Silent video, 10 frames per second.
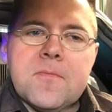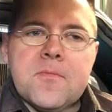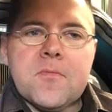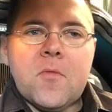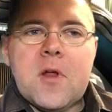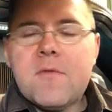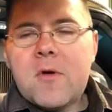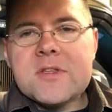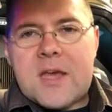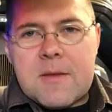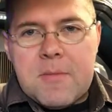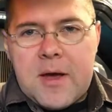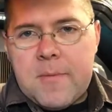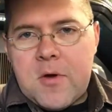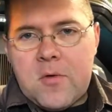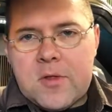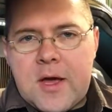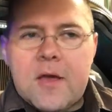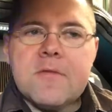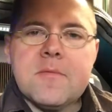what I've always had in mind my whole
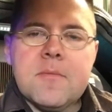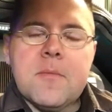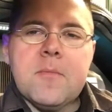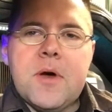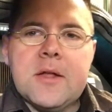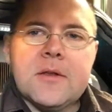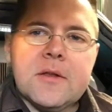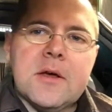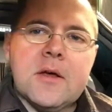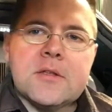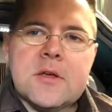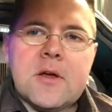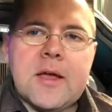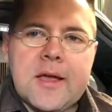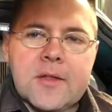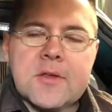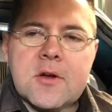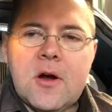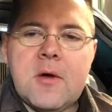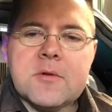life, but until I got the
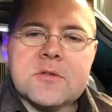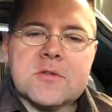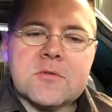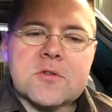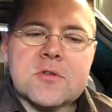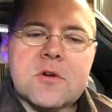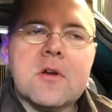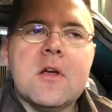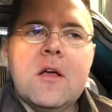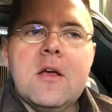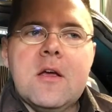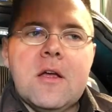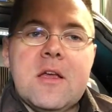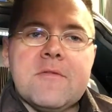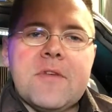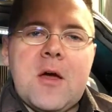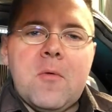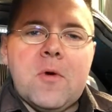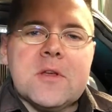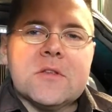car, I wasn't so sure if that
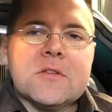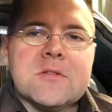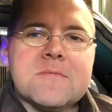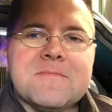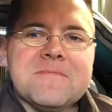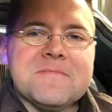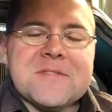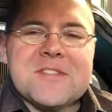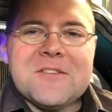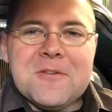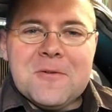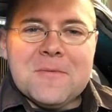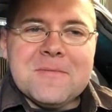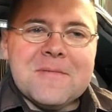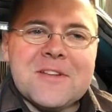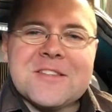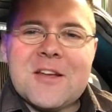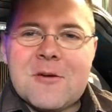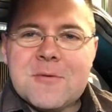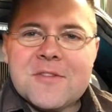was still a
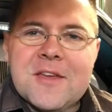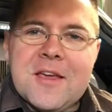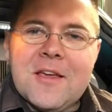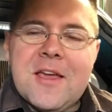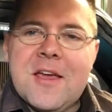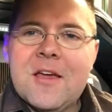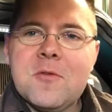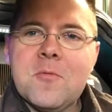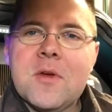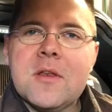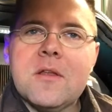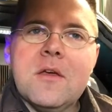desirable thing. And when